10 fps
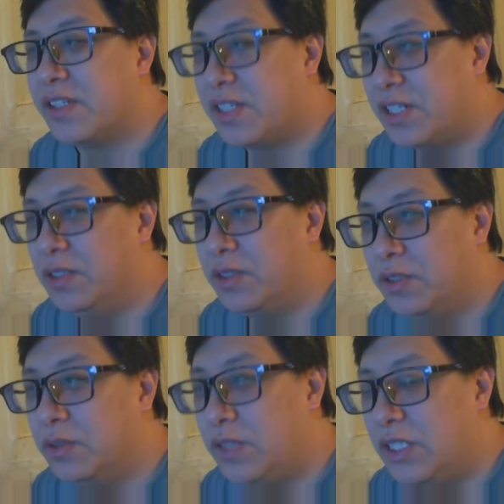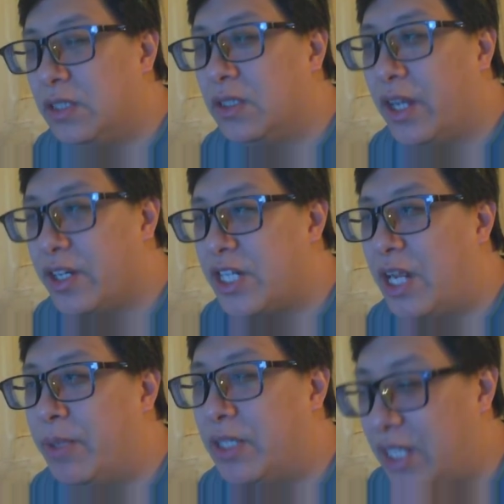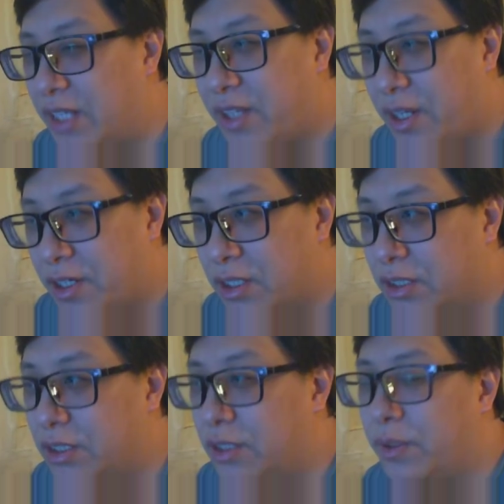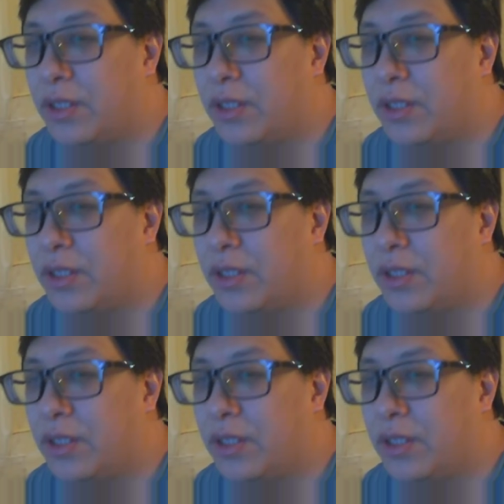Still use Eagle Eye Shaman, get that aura going.